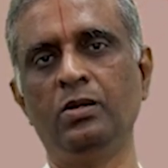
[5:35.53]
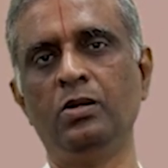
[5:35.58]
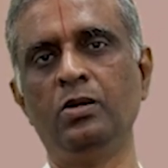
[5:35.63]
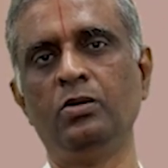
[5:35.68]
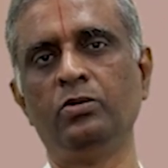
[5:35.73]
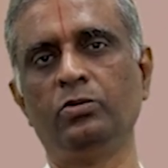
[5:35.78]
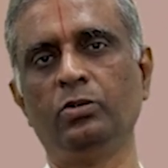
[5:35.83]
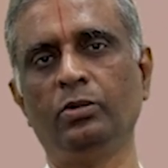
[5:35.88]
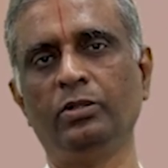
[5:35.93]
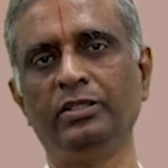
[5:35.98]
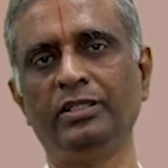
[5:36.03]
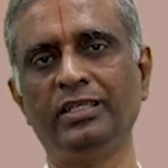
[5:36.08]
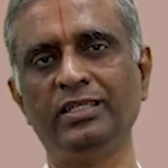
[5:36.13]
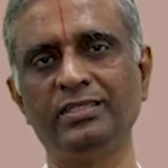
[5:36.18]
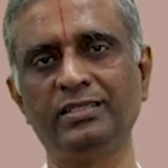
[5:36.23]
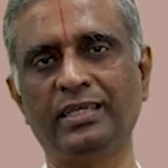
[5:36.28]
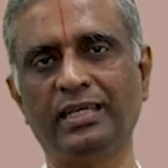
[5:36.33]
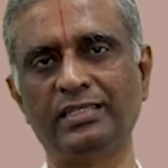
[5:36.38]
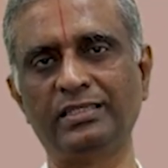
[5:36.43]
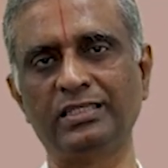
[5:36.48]
So this
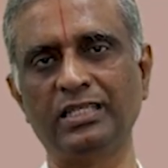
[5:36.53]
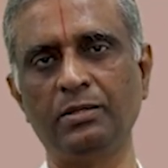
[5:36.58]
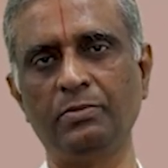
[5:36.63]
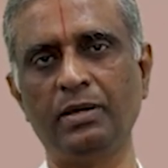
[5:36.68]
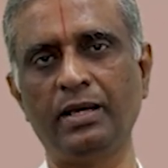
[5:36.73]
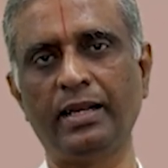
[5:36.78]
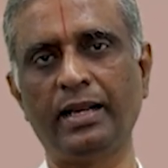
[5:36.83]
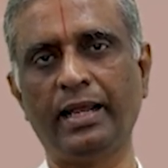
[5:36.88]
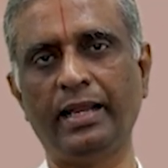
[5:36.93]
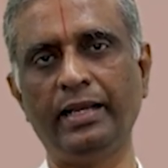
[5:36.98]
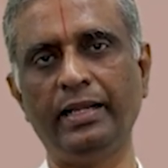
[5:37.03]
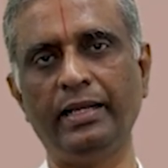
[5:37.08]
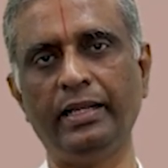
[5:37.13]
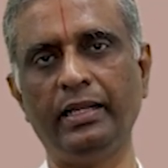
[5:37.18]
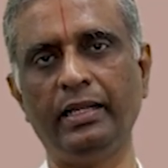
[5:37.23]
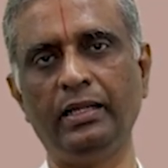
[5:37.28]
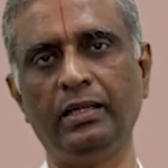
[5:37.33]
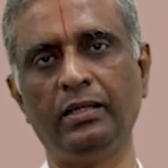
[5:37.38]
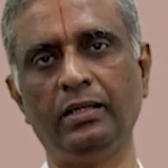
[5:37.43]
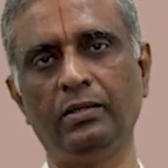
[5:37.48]
customer
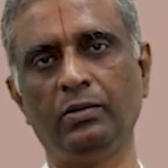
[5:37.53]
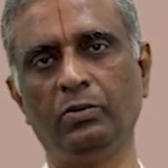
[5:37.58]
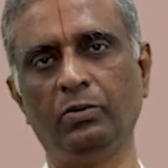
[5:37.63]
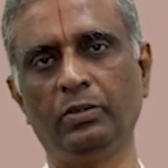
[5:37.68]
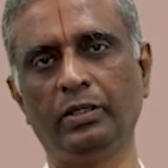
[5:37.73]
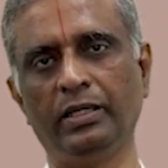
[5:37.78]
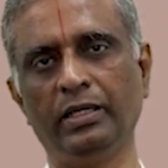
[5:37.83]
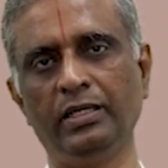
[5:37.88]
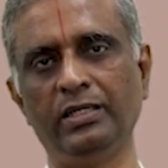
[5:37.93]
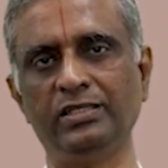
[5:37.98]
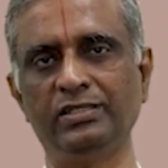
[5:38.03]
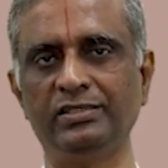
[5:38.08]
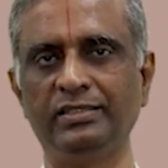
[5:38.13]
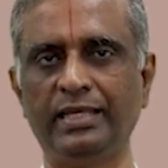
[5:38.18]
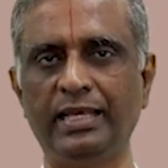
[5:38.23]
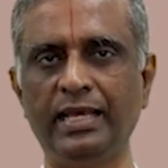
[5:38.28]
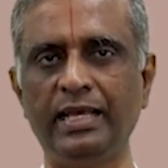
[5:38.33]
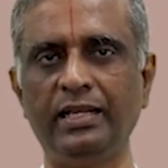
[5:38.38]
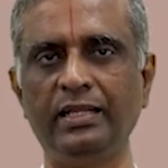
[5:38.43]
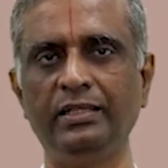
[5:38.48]
ID, okay, is
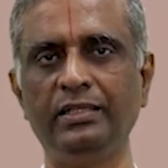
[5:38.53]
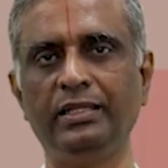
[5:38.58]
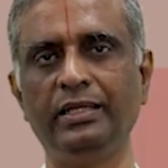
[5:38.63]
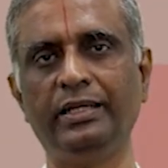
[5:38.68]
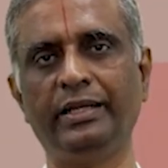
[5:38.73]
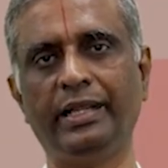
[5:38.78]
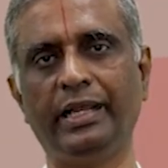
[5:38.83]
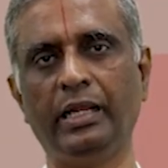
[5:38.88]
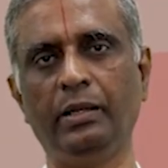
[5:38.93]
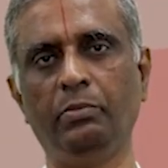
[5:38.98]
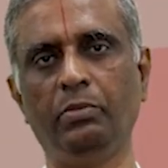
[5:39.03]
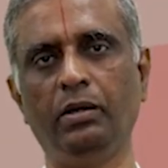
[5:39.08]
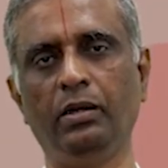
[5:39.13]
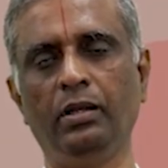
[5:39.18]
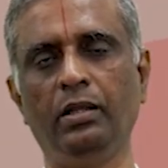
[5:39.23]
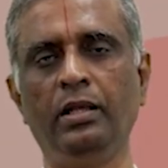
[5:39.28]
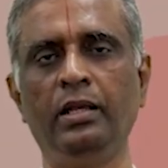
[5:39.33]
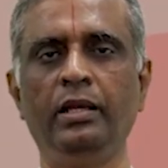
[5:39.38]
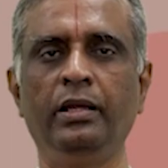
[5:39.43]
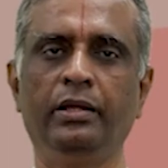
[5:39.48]
there in the
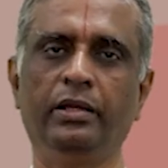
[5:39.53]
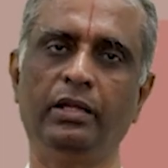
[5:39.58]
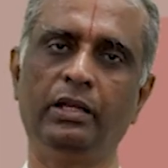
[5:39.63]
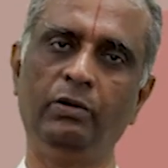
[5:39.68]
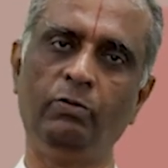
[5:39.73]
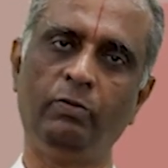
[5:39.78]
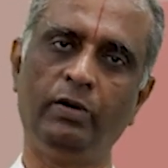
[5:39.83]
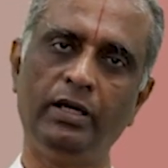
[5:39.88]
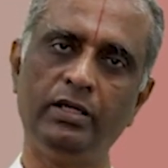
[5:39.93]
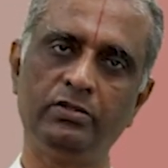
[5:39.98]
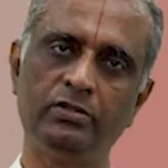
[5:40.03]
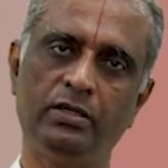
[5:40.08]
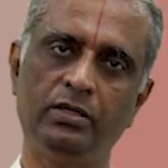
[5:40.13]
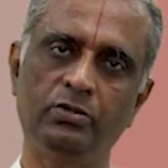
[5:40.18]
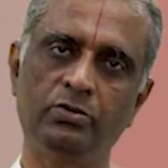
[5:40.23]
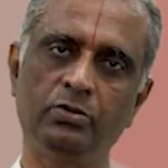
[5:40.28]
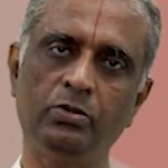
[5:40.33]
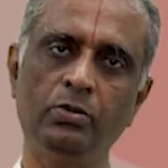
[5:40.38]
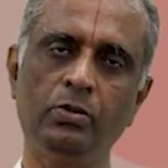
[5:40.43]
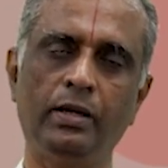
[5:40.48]
table invoice
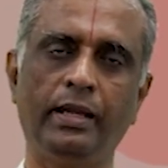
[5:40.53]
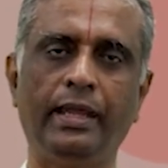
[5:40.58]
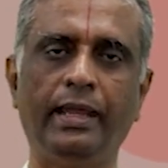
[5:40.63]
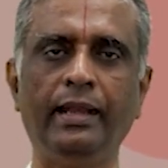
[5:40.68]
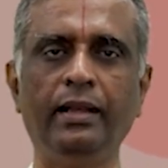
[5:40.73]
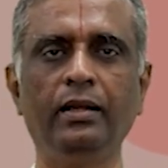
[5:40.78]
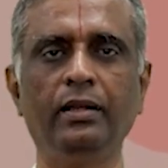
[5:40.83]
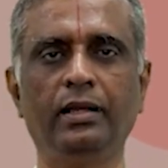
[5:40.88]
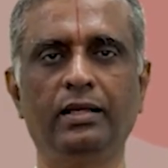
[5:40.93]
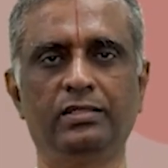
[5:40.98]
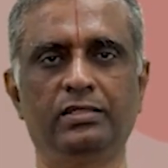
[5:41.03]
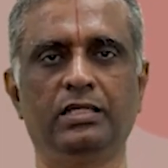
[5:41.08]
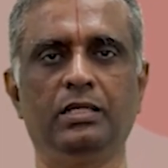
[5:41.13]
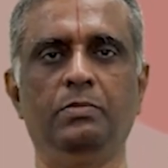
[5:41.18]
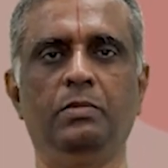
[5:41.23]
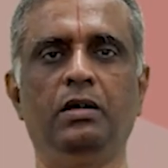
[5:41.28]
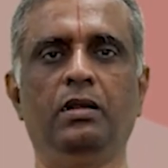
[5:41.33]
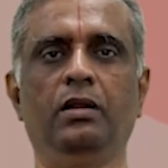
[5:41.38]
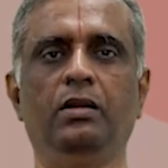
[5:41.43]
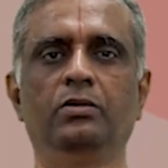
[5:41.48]
also and
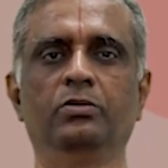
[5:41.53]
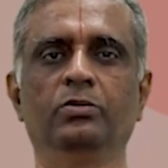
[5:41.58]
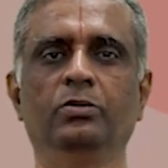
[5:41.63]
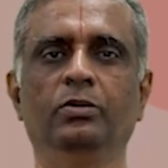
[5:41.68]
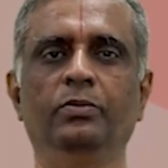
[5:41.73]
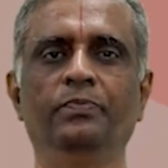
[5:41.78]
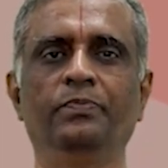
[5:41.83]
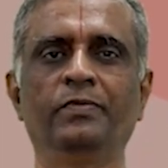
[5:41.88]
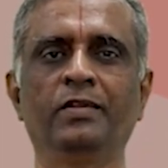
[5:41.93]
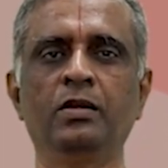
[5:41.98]
customer also.